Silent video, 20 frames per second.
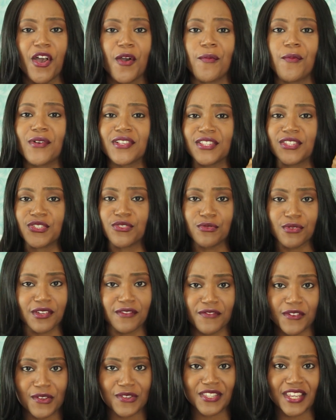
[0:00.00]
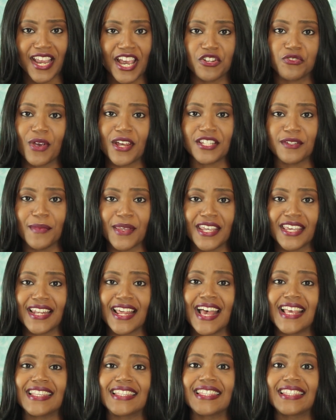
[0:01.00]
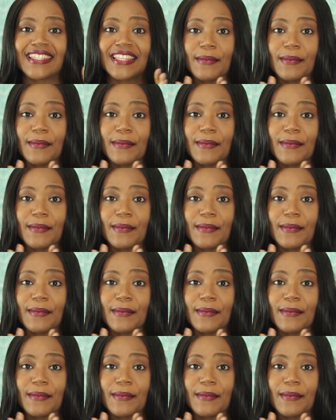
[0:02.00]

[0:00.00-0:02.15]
I hope it wasn't too confusing. I tried to make it as